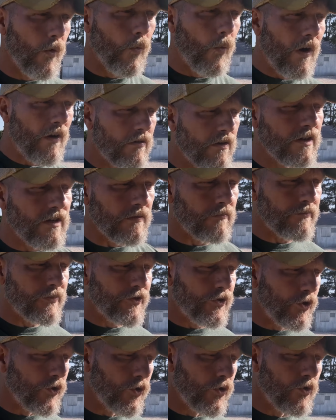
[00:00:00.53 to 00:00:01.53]
Welcome
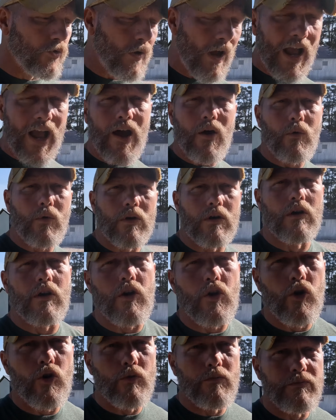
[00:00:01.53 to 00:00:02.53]
to our
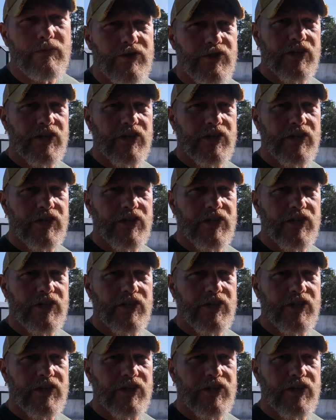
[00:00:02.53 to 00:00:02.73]
home